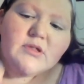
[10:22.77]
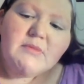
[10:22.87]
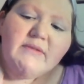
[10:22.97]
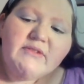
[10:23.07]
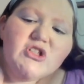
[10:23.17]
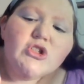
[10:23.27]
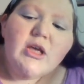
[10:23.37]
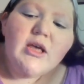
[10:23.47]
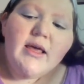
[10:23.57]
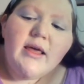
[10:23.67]
You have to
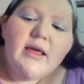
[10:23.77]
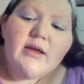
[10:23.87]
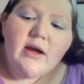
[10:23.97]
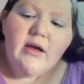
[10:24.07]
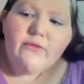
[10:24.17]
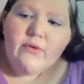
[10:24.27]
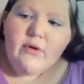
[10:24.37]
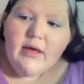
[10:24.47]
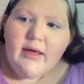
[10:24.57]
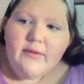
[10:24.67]
shake it off,
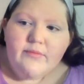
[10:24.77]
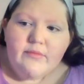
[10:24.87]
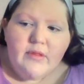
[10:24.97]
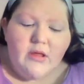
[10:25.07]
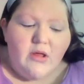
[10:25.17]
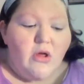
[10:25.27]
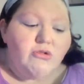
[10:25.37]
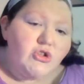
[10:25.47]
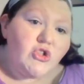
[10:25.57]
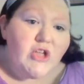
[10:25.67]
okay?
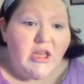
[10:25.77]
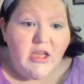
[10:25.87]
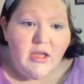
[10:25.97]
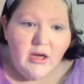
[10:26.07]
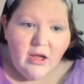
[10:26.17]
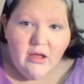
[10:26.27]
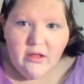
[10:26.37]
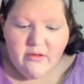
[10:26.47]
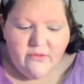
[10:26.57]
Just shake it off.